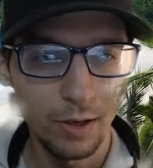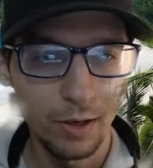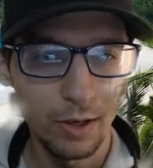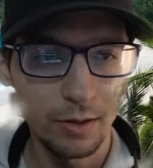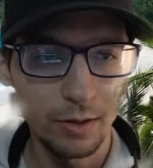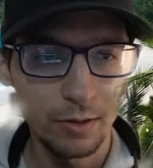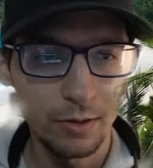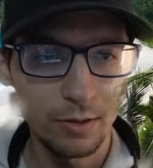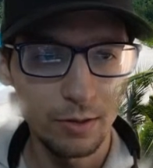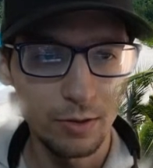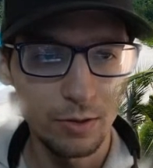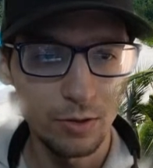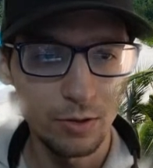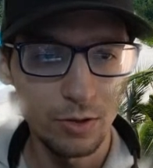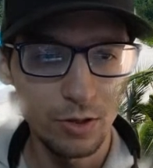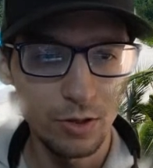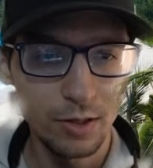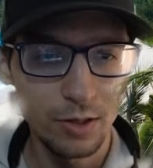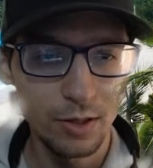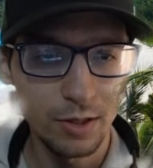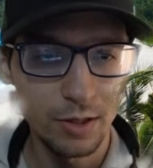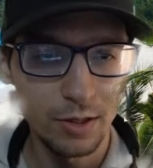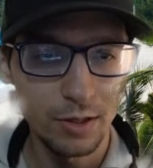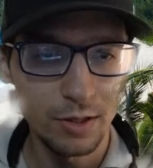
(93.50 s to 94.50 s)
So it's just
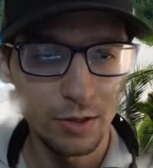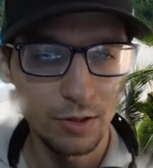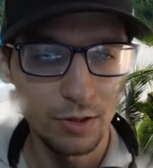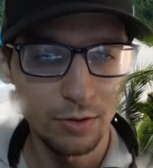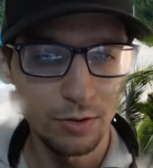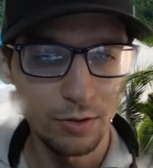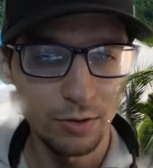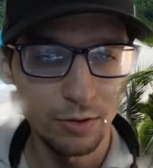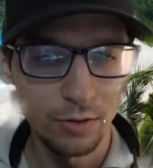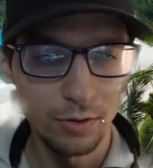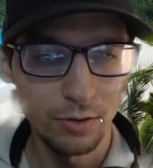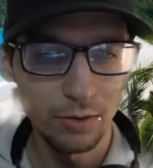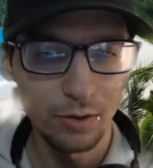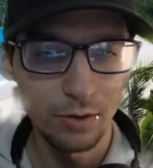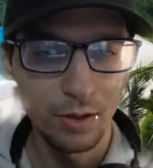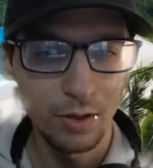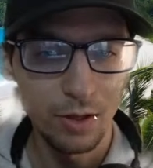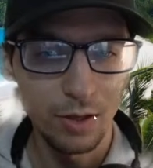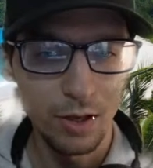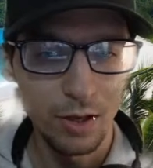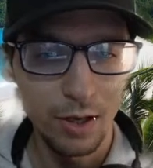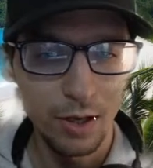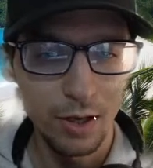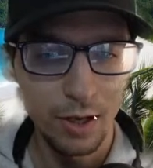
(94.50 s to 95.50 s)
these two.
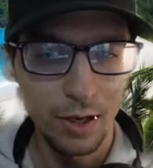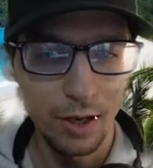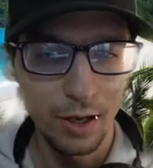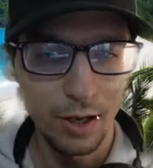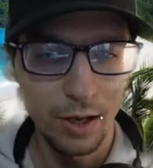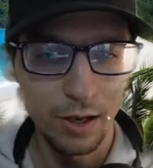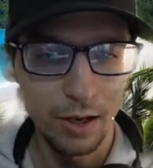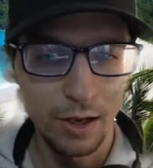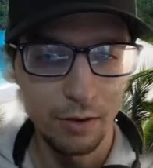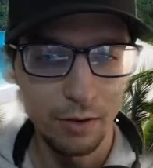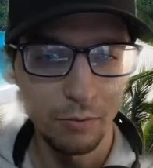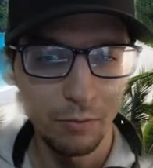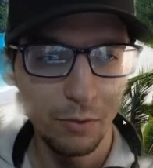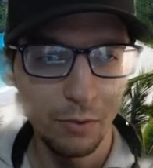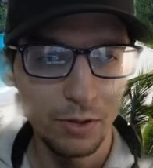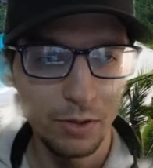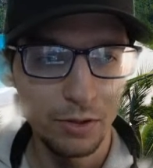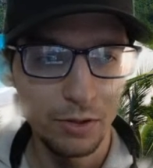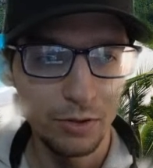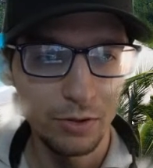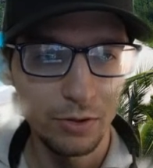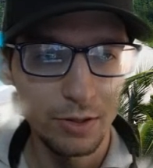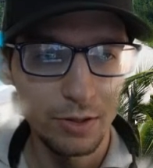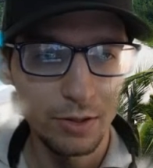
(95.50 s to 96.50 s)
And what I want to do is
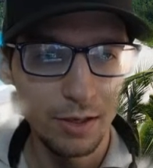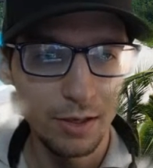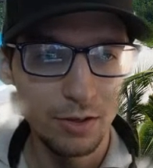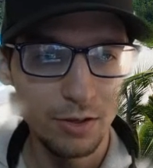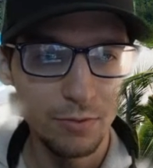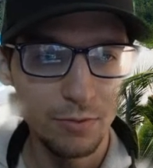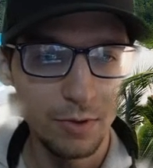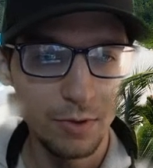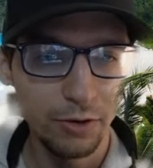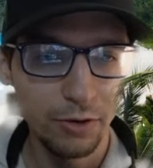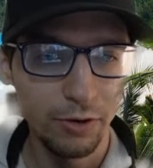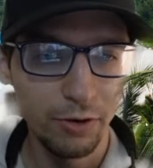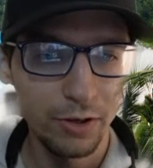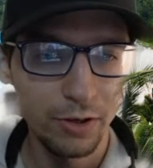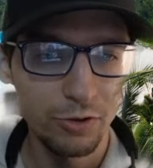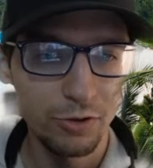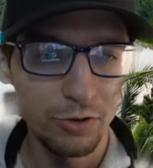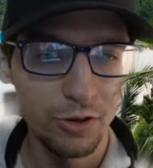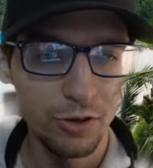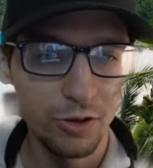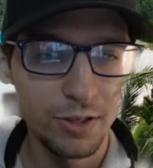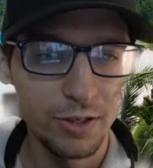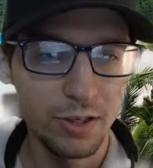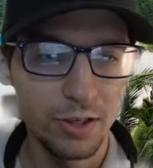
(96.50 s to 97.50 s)
I just want to create a
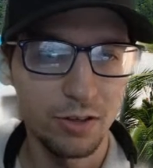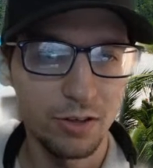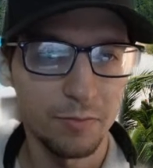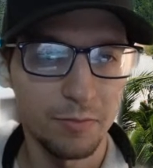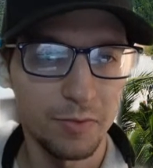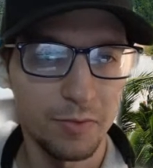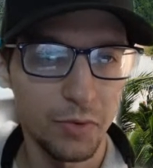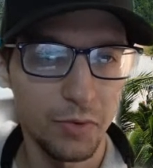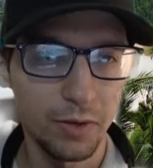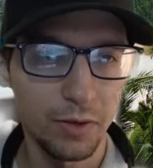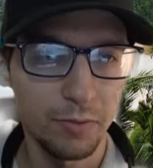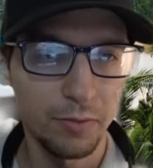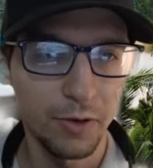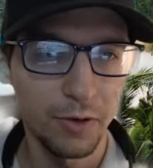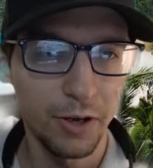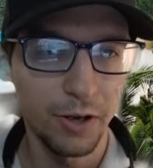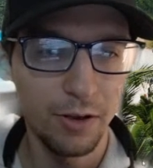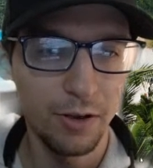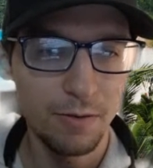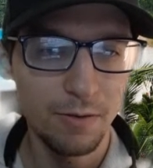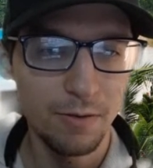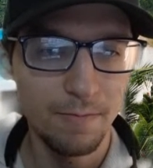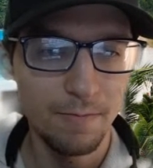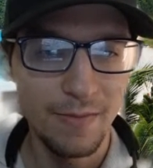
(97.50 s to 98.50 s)
transition in between them, okay?
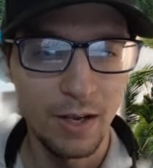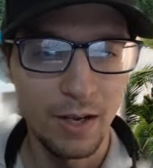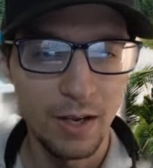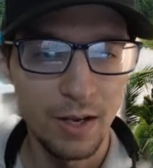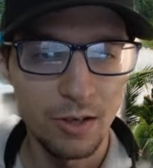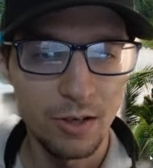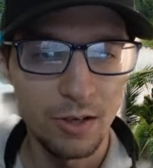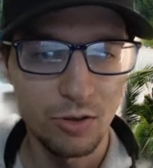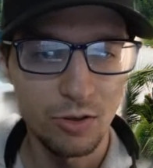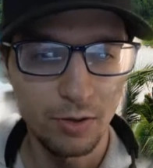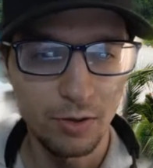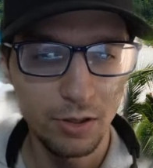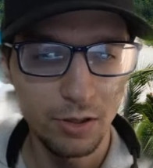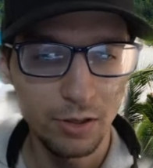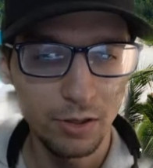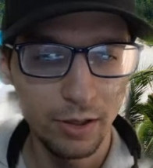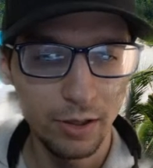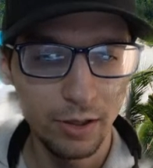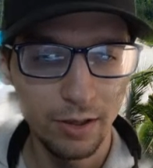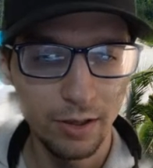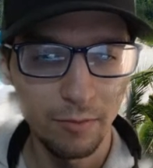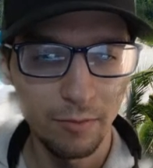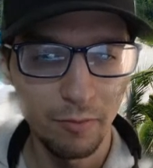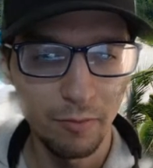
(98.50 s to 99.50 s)
So I'm going to click on the
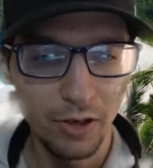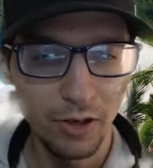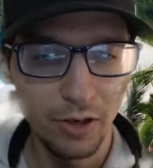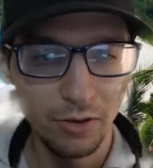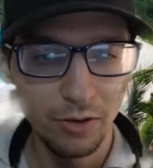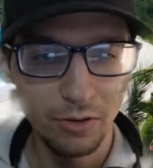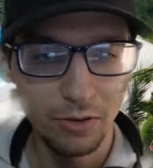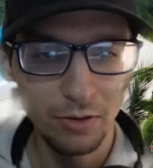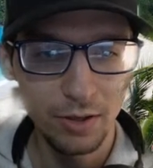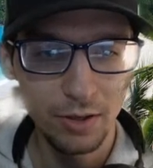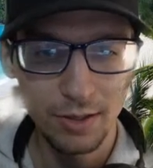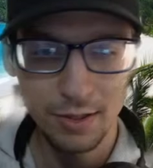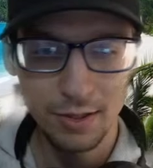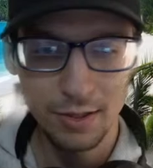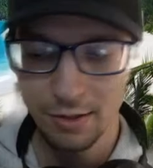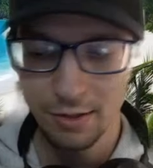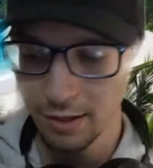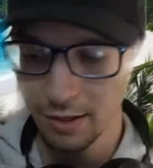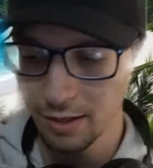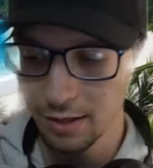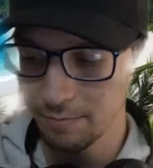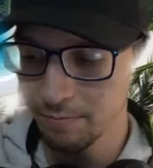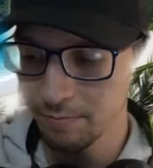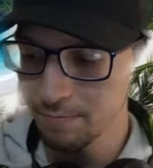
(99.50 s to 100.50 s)
middle
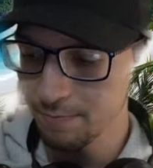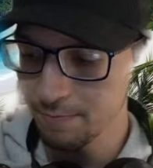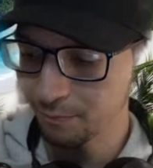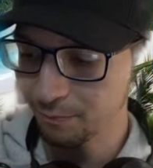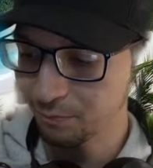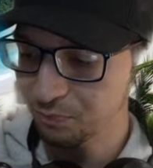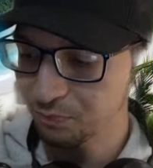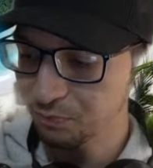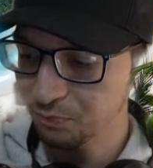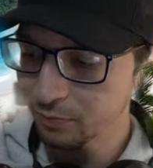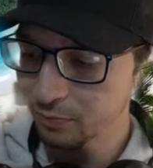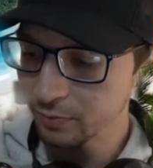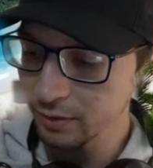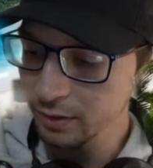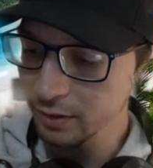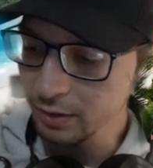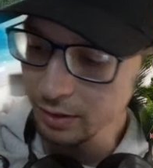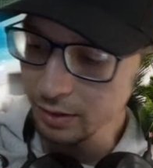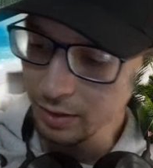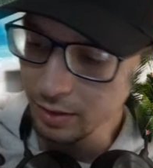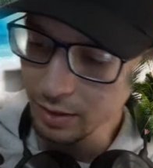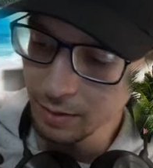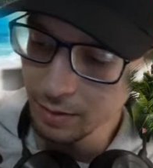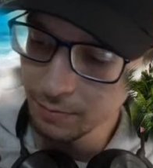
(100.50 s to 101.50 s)
scene.
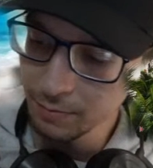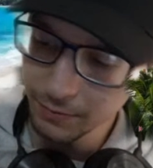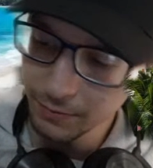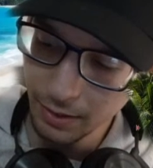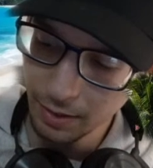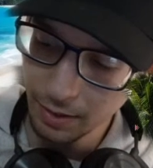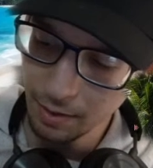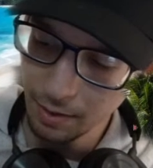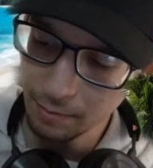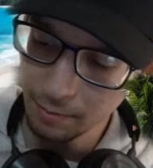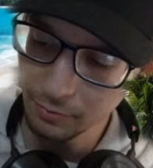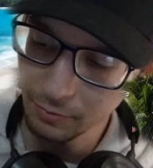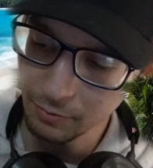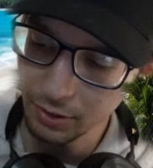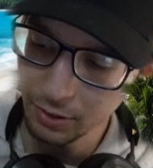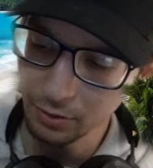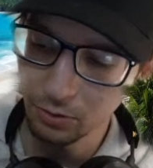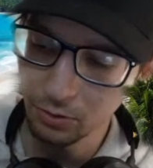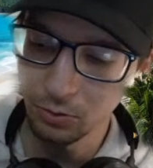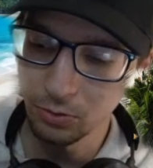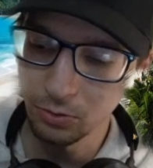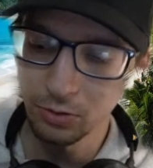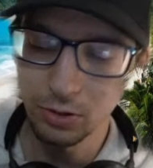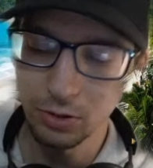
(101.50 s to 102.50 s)
I'm going to
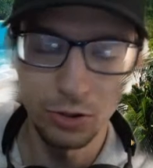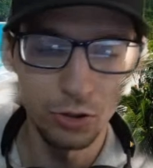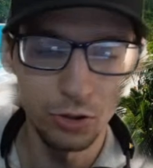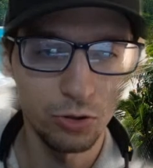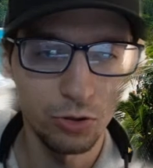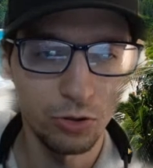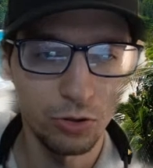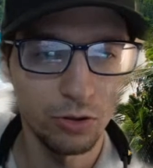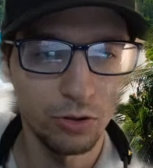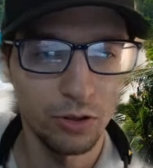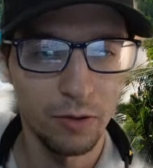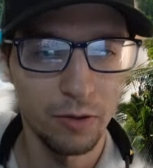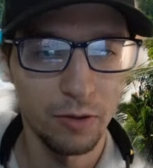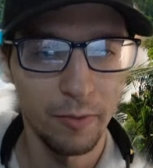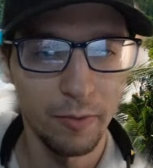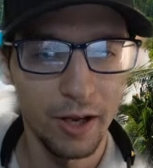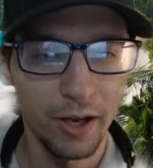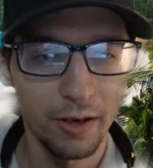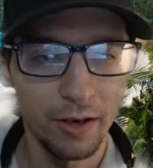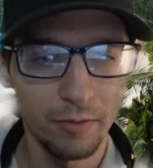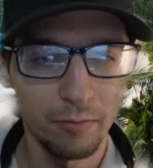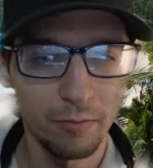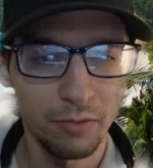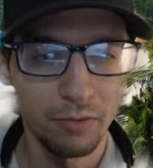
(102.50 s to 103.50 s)
hold Control or Command
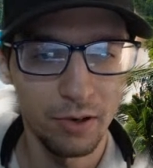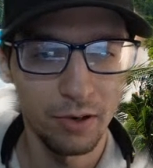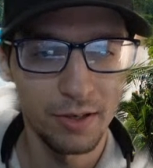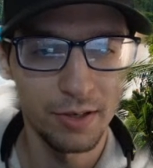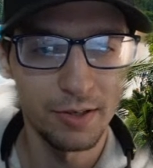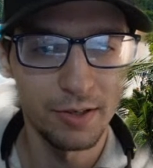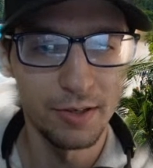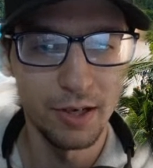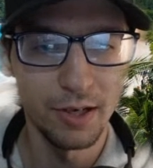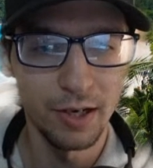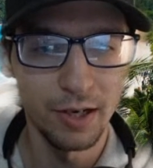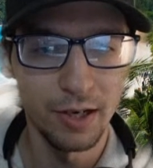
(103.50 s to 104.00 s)
and press D.